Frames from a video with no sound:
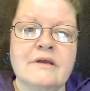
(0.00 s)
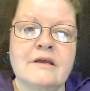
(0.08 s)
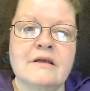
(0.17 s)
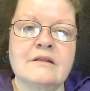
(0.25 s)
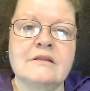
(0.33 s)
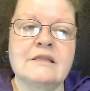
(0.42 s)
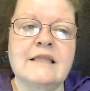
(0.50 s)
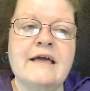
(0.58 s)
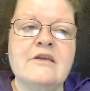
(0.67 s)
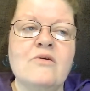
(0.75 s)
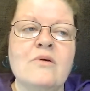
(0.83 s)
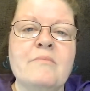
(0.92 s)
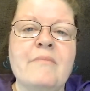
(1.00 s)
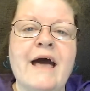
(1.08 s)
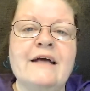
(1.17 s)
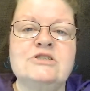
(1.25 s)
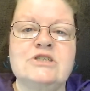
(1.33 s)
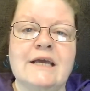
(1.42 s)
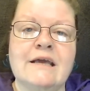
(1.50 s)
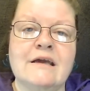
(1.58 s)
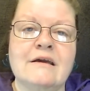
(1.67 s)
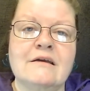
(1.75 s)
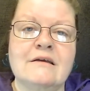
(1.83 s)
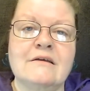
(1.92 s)
Let your magic
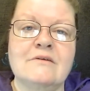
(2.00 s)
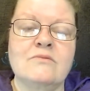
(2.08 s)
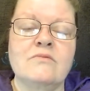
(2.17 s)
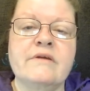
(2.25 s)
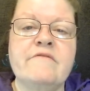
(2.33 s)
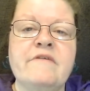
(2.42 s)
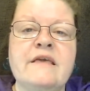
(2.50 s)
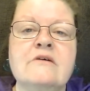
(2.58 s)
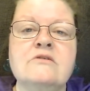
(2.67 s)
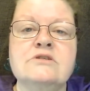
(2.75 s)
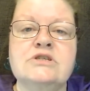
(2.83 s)
reveal